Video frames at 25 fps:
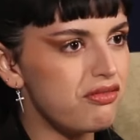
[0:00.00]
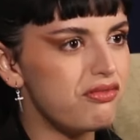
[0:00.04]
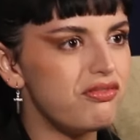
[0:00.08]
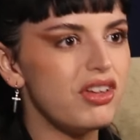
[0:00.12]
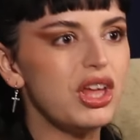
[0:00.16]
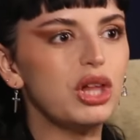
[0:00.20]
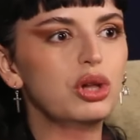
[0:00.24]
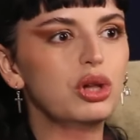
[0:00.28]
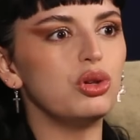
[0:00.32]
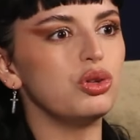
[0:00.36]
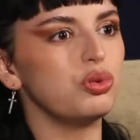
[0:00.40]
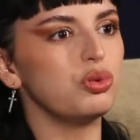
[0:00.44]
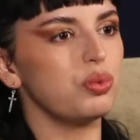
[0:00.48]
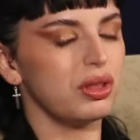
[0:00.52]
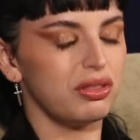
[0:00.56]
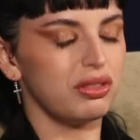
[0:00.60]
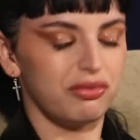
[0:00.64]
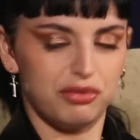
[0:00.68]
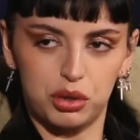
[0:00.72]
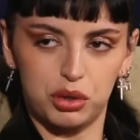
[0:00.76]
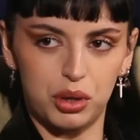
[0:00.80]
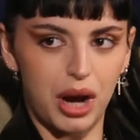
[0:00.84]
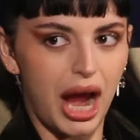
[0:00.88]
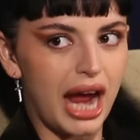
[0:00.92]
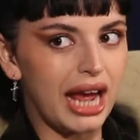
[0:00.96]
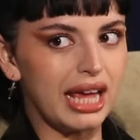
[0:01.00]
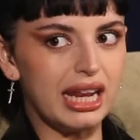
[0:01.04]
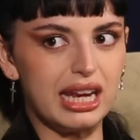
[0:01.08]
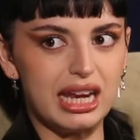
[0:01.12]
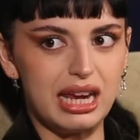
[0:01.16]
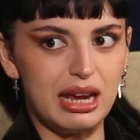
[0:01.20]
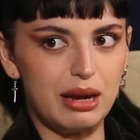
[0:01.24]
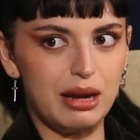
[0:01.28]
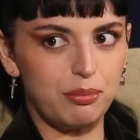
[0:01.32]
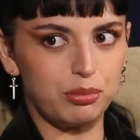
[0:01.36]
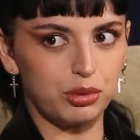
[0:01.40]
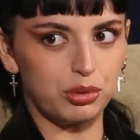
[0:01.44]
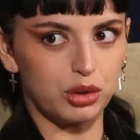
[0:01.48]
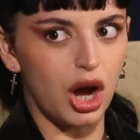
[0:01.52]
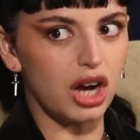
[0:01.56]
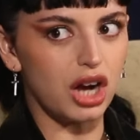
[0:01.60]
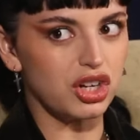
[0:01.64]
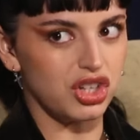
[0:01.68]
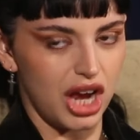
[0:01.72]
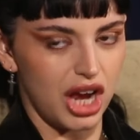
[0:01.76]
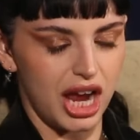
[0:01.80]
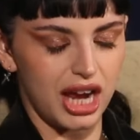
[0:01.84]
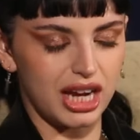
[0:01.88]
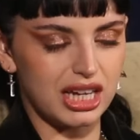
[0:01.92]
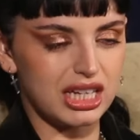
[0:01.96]
filled with variety
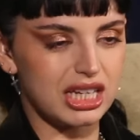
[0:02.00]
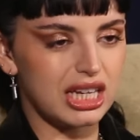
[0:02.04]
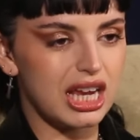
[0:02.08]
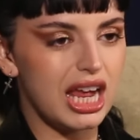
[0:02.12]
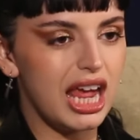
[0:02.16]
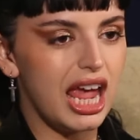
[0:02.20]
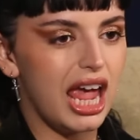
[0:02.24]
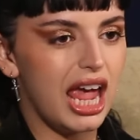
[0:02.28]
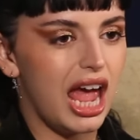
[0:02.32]
project.